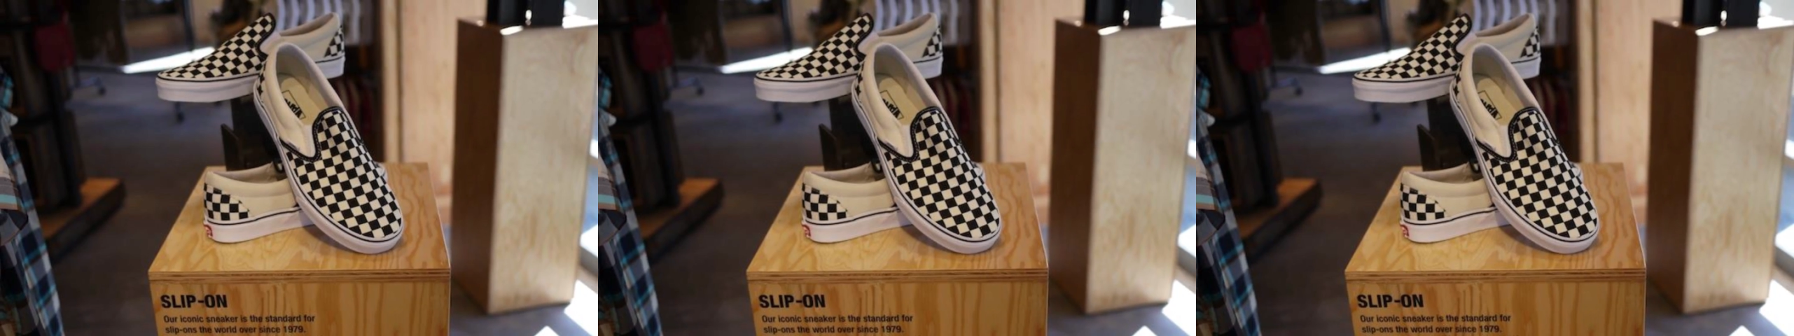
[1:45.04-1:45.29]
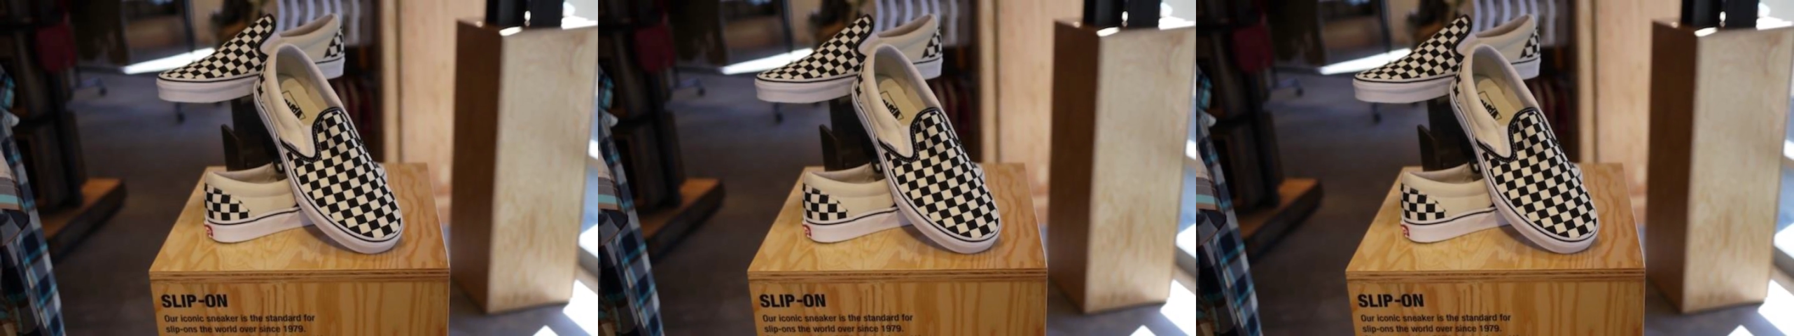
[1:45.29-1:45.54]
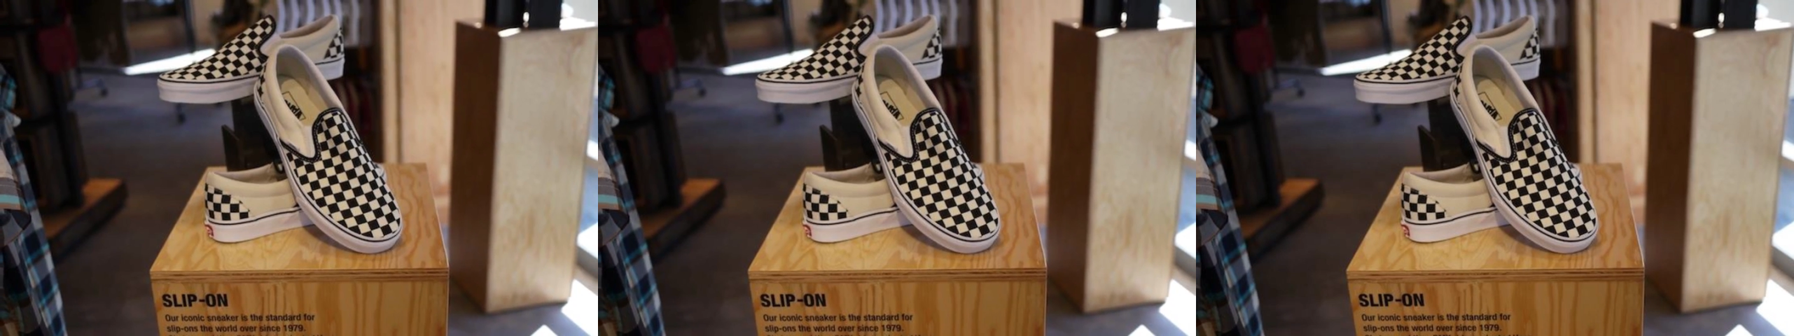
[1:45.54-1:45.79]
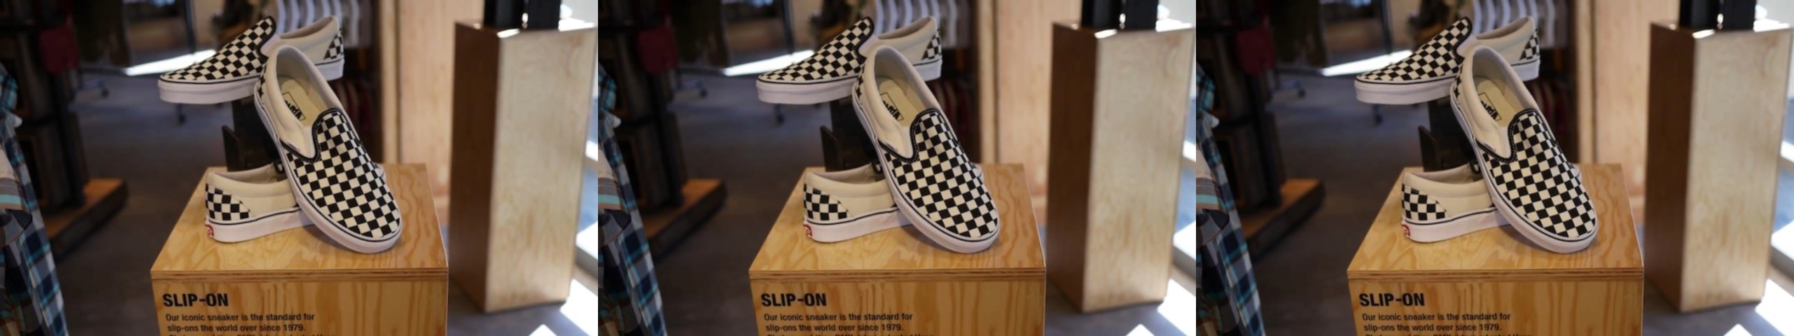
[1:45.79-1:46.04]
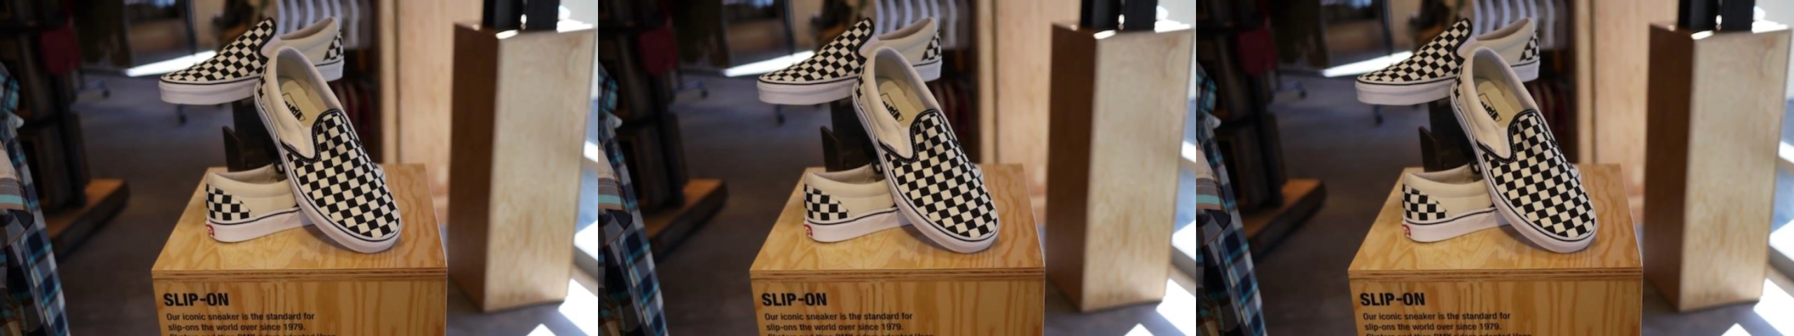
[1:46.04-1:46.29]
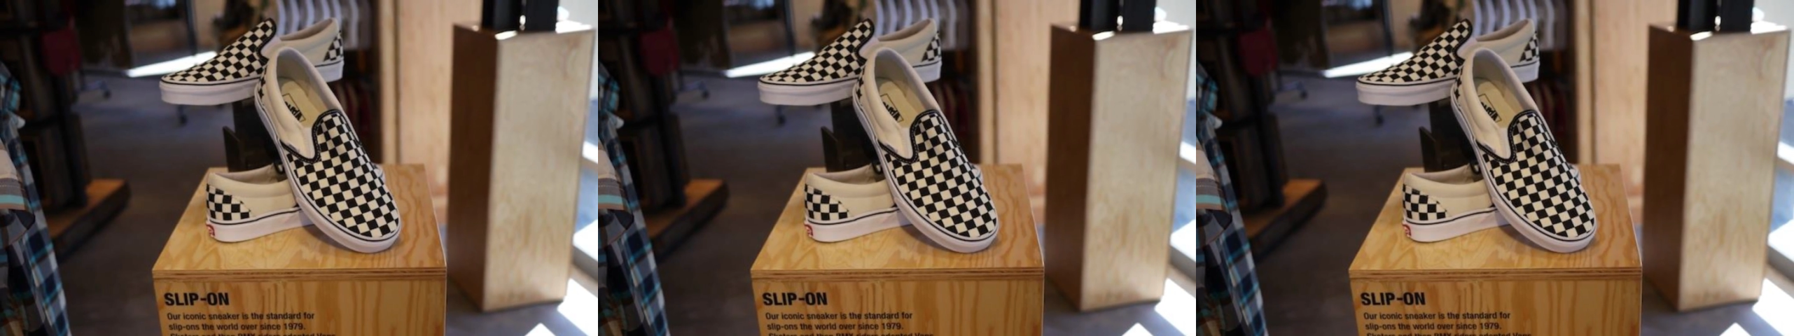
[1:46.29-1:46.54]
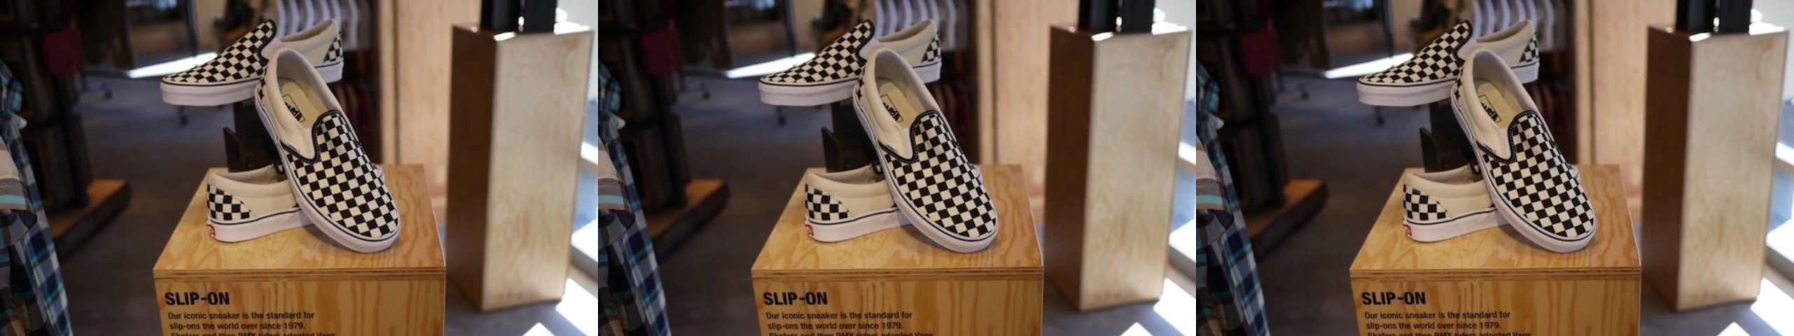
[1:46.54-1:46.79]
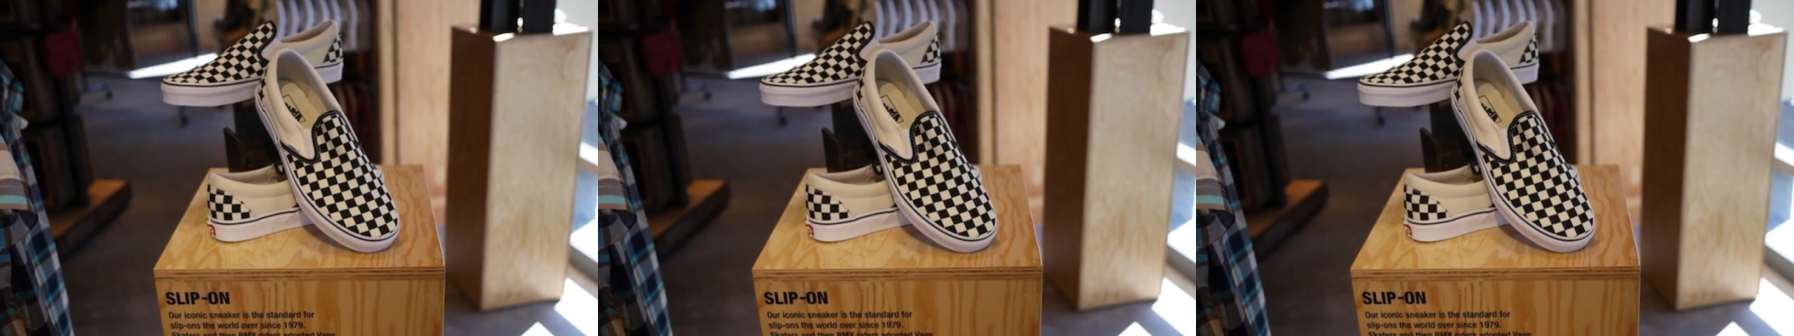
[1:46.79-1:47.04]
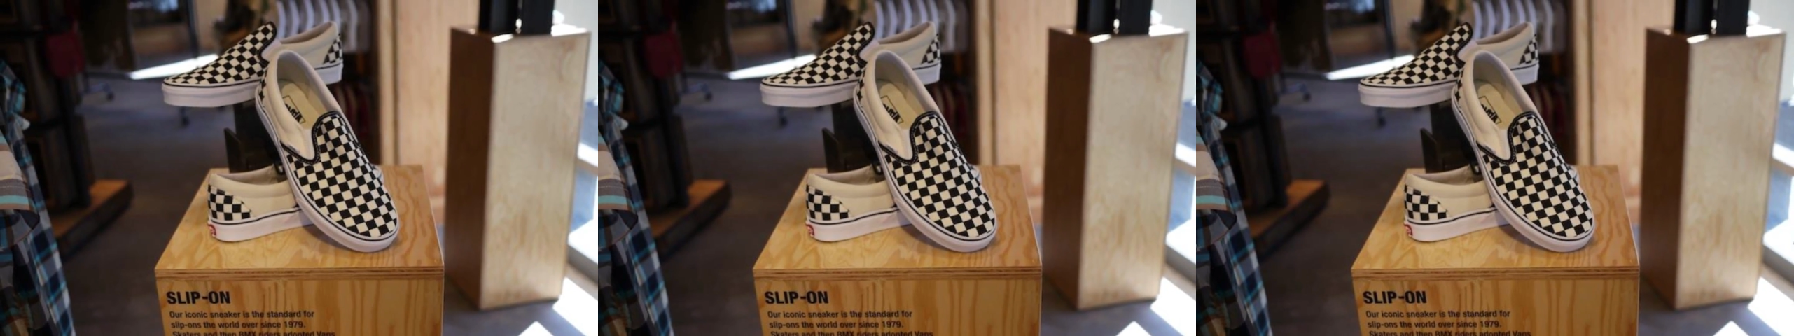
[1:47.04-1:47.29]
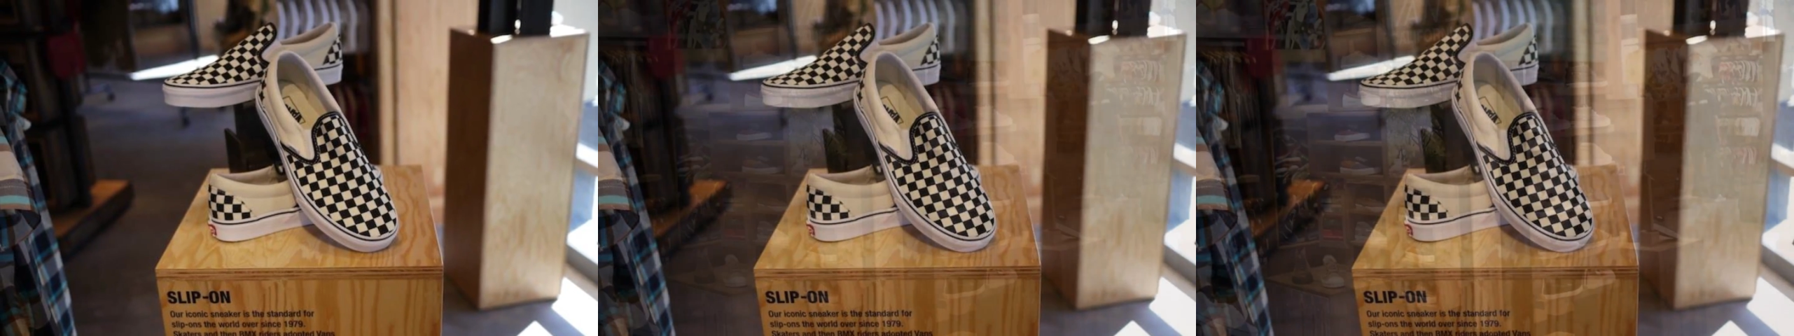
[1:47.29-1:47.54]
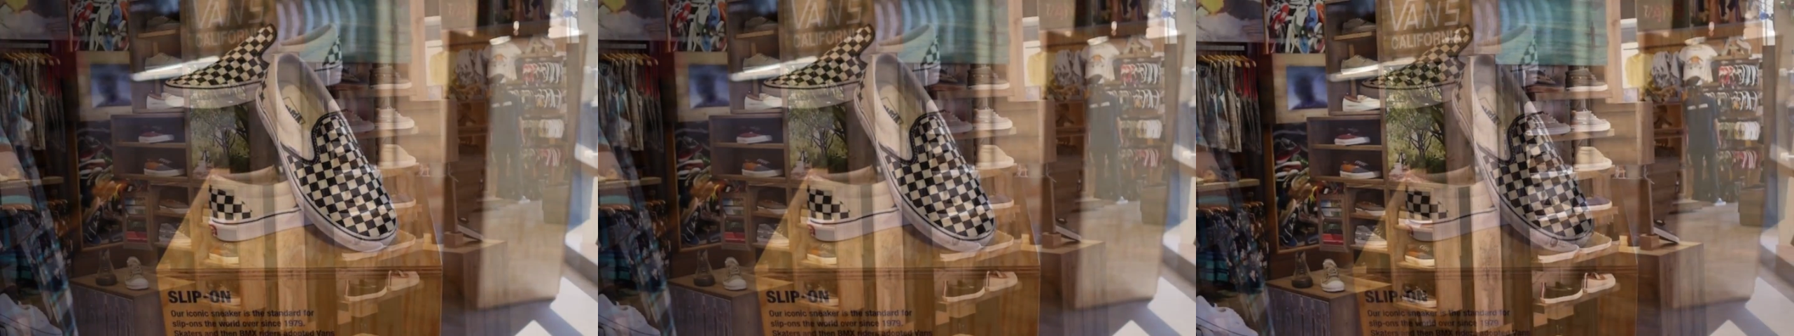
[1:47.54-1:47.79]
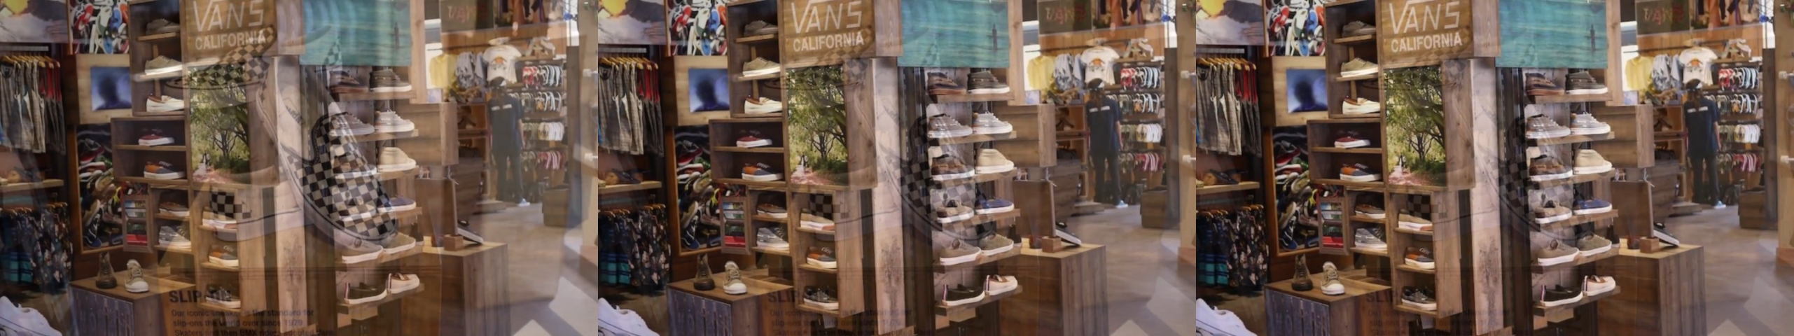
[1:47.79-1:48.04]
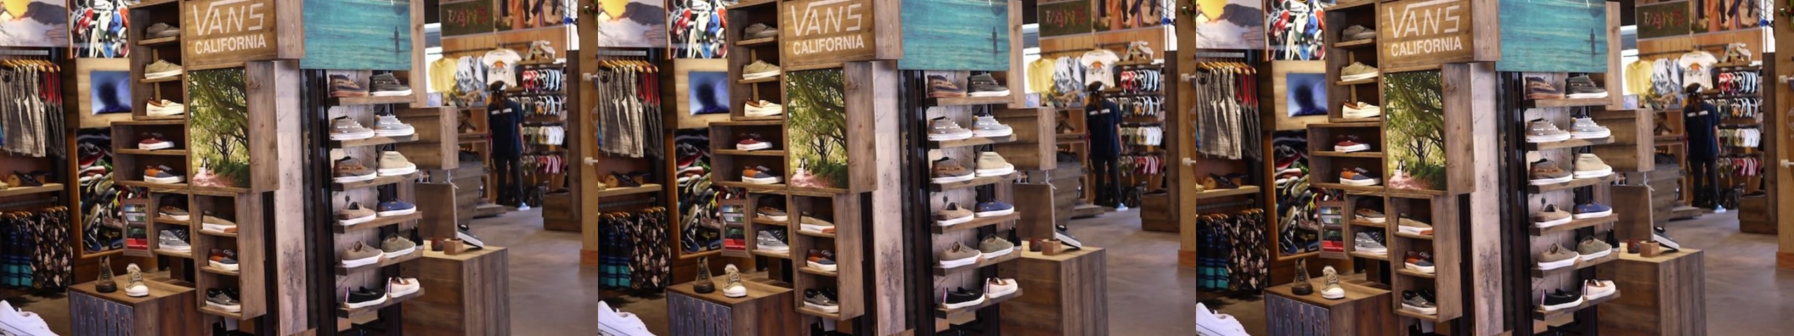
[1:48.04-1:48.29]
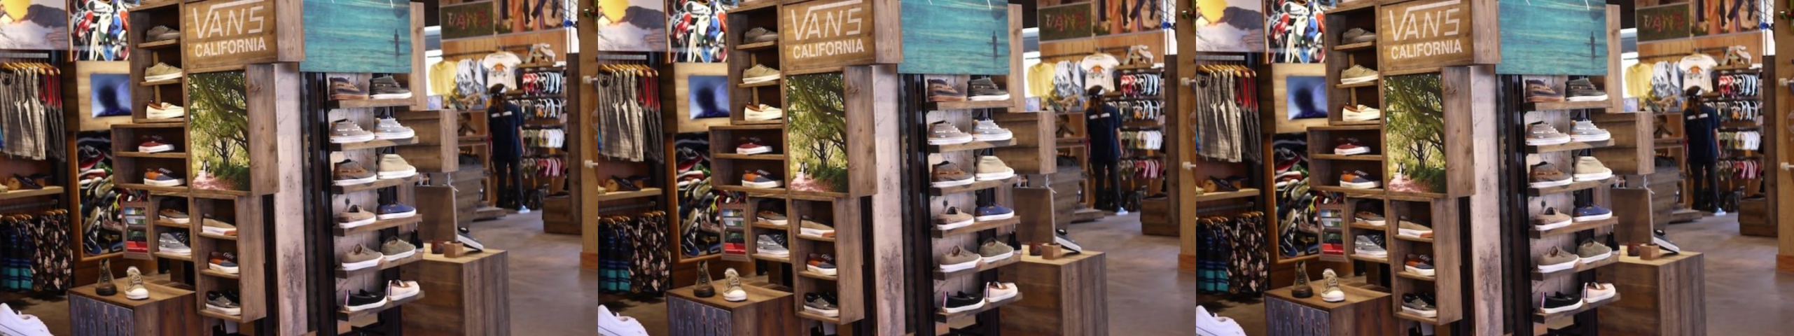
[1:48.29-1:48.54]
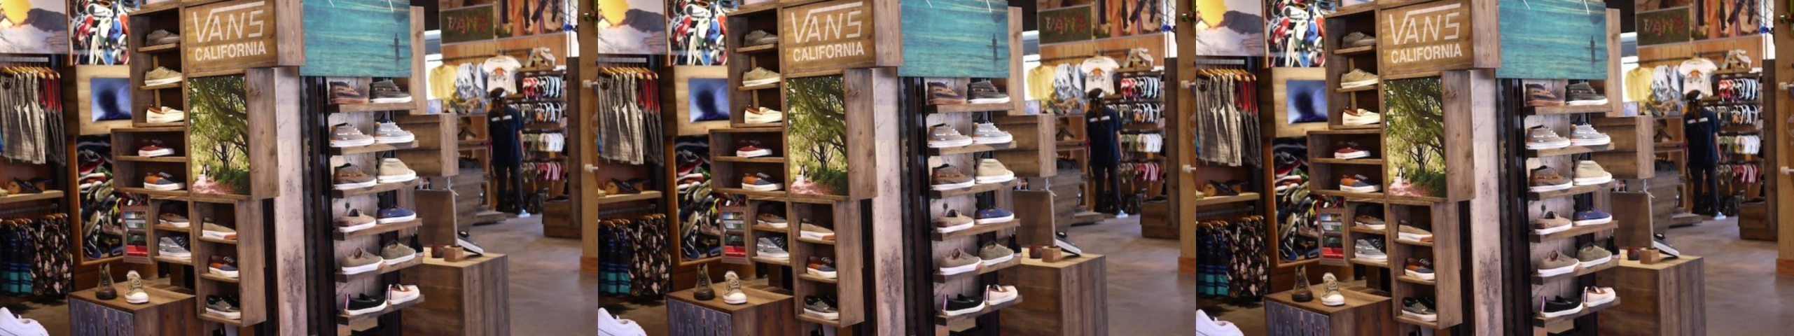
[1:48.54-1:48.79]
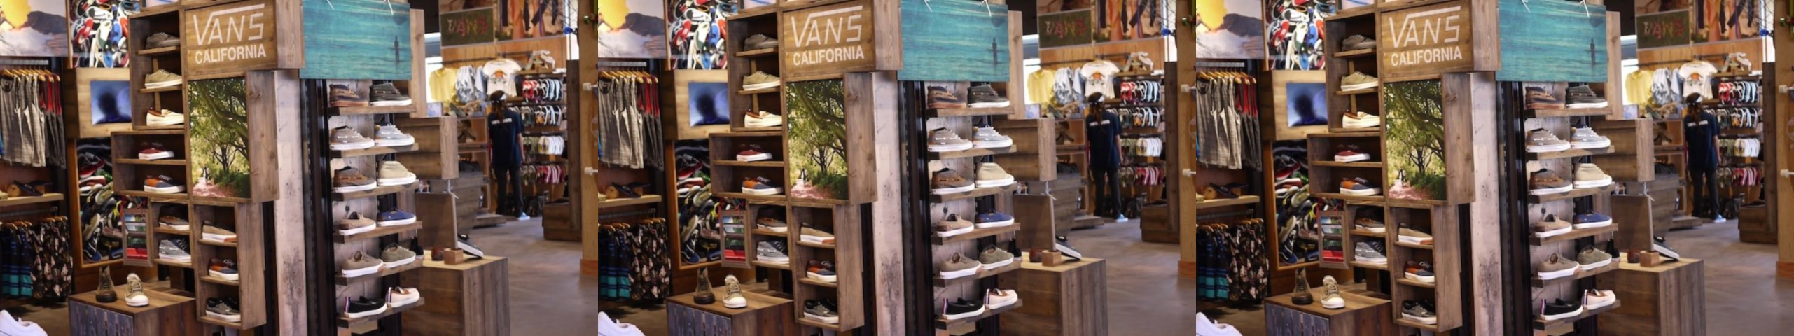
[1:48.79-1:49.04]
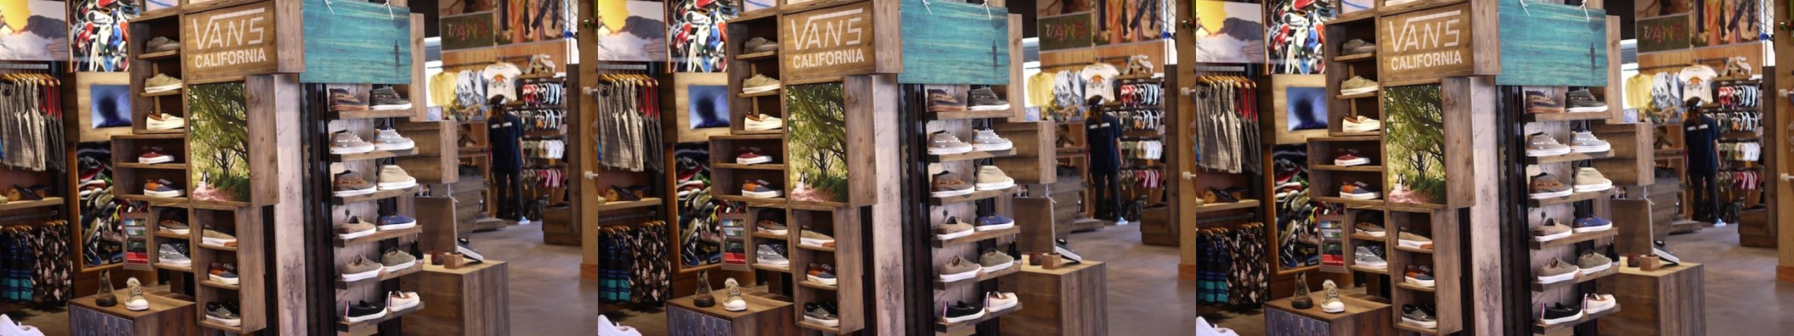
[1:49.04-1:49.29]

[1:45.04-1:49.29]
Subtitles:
(no speaker visible)